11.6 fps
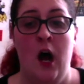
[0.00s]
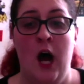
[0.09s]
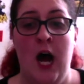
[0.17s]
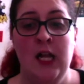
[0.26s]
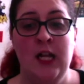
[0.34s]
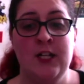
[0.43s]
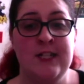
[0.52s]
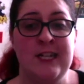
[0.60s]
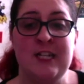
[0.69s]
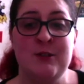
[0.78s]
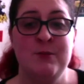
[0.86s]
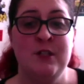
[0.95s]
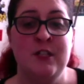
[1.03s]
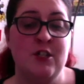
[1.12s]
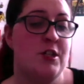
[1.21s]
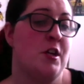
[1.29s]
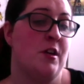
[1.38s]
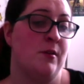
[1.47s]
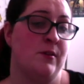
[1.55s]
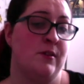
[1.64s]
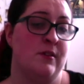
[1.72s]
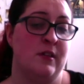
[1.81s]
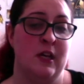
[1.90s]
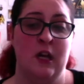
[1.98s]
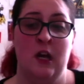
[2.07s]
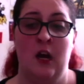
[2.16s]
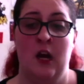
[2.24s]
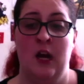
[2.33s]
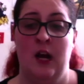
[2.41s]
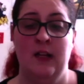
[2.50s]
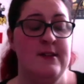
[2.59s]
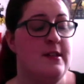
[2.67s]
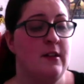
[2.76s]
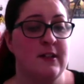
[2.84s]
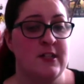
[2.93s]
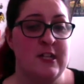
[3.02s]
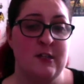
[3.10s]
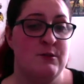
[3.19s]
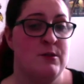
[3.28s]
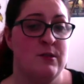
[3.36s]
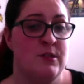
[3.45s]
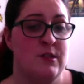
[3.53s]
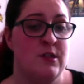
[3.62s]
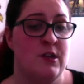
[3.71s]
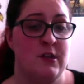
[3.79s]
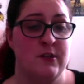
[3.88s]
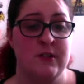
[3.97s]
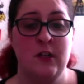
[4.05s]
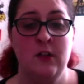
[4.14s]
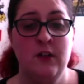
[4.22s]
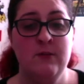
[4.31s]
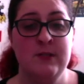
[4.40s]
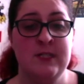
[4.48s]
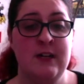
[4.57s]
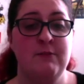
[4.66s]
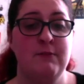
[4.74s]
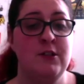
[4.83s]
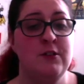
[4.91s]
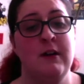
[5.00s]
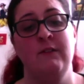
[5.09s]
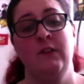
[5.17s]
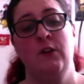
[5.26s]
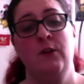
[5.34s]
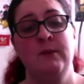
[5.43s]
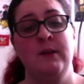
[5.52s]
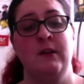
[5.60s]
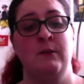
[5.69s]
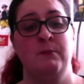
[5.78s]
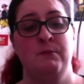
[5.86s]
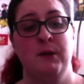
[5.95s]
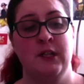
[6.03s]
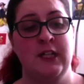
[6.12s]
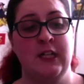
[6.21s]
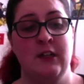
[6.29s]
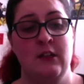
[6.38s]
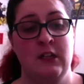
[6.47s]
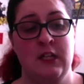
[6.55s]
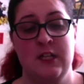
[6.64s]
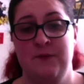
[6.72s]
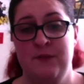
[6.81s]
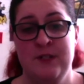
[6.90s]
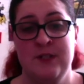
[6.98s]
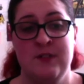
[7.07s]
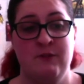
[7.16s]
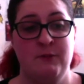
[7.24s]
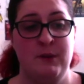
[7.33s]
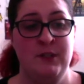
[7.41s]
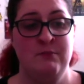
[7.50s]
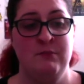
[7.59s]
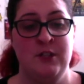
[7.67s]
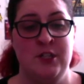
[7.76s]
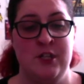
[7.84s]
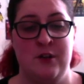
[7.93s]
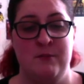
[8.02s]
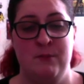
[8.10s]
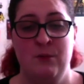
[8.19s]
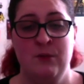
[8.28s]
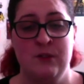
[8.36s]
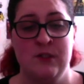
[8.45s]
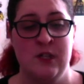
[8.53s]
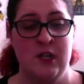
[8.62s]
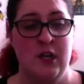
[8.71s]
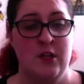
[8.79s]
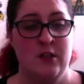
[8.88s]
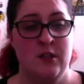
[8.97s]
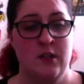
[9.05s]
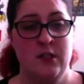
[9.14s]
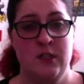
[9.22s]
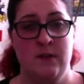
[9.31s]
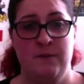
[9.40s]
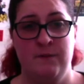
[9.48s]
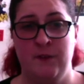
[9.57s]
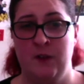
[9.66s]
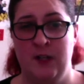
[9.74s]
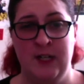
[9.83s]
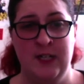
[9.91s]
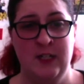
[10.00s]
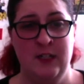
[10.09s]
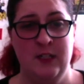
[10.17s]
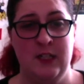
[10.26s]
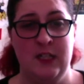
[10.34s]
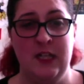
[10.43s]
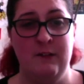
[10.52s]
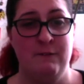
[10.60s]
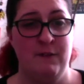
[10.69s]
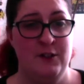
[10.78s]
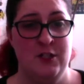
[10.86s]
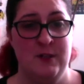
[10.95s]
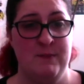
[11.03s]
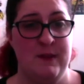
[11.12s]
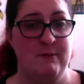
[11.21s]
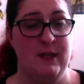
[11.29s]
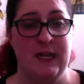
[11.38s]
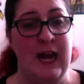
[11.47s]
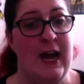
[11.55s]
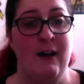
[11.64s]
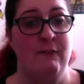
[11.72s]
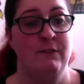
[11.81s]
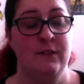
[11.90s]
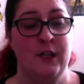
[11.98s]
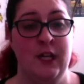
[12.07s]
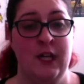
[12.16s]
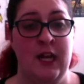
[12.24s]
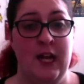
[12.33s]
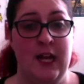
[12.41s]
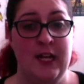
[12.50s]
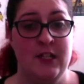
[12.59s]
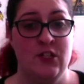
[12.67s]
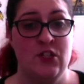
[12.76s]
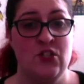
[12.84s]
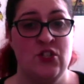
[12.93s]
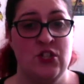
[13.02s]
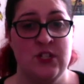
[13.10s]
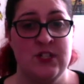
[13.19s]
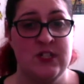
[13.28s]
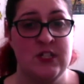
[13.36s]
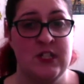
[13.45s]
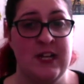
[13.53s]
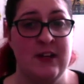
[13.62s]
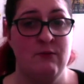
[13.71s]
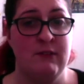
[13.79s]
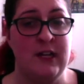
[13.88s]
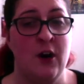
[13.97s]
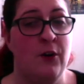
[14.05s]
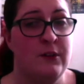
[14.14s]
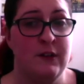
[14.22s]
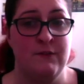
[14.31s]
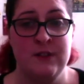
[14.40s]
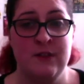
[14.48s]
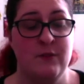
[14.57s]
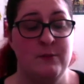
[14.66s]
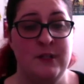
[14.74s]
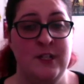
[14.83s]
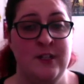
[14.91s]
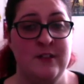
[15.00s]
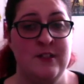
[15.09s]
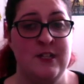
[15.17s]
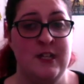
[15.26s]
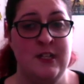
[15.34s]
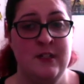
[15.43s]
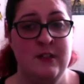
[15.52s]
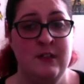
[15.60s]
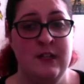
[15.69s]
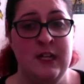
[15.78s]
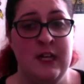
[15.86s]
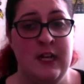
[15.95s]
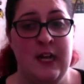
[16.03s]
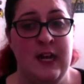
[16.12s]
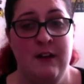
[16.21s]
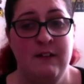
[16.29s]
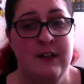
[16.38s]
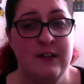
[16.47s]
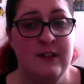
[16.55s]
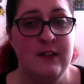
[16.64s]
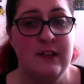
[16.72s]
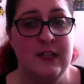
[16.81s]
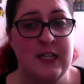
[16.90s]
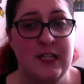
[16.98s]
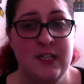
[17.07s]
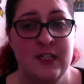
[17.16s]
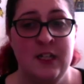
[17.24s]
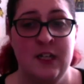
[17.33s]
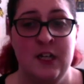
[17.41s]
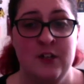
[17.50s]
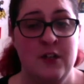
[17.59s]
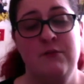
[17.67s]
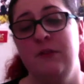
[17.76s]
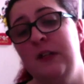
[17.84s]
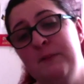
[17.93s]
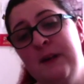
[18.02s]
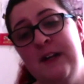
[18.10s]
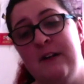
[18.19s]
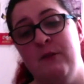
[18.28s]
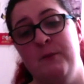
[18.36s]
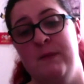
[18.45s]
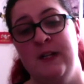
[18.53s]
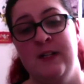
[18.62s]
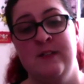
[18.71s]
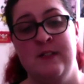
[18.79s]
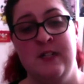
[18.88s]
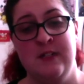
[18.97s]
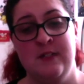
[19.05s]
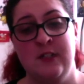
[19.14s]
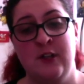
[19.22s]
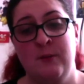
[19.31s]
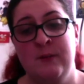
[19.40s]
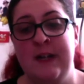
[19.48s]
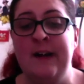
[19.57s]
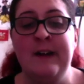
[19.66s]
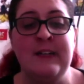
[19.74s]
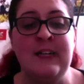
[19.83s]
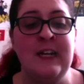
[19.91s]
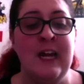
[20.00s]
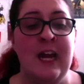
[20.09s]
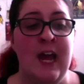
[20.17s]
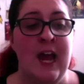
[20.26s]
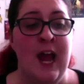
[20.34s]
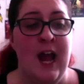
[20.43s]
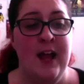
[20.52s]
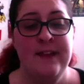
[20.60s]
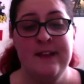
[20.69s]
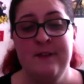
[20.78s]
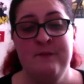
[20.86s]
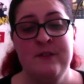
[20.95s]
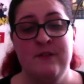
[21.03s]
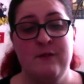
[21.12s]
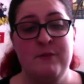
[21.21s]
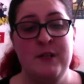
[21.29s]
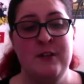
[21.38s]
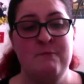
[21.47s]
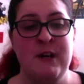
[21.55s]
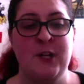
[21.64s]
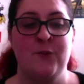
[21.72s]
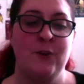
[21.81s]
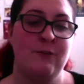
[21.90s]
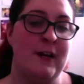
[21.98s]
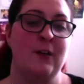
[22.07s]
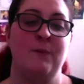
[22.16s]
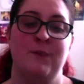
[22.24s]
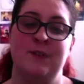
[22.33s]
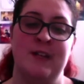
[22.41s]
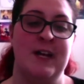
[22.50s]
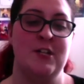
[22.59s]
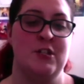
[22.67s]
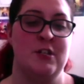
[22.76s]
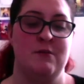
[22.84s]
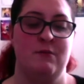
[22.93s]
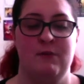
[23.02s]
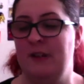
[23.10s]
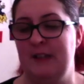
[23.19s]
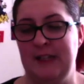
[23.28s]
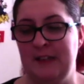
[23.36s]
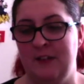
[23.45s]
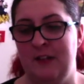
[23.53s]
I like Teenage Mutant Ninja Turtles. Alyssa likes Teenage Mutant Ninja Turtles. A lot of stuff we do have in common, but the differences of opinion we share in books don't define the friendship that we have. It's just that we hold difference of opinions in areas that don't really matter. What matters is the commonality, and the difference of opinion makes for great conversation, really.